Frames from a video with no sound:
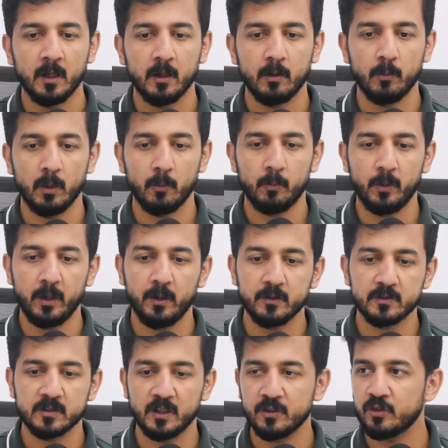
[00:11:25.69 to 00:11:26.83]
where
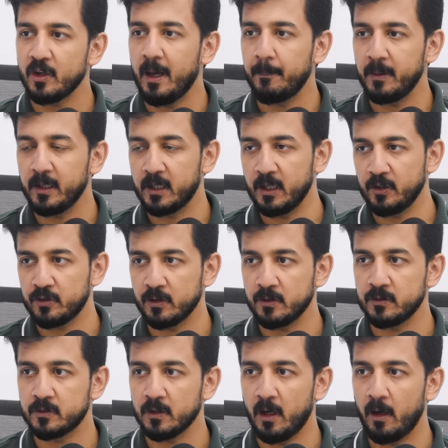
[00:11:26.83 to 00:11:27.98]
such
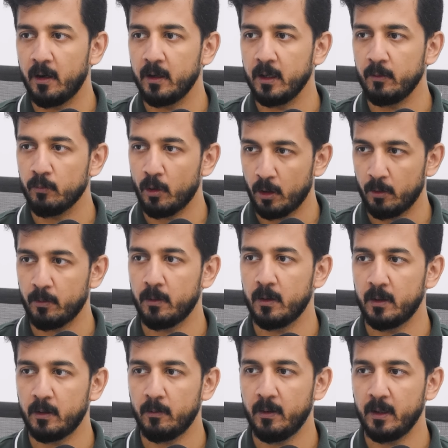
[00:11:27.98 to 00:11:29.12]
applications are involved,
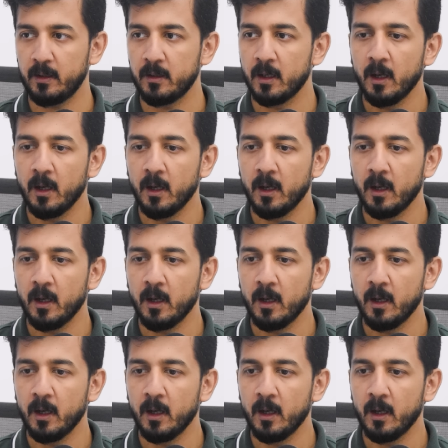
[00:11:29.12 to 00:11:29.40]
right?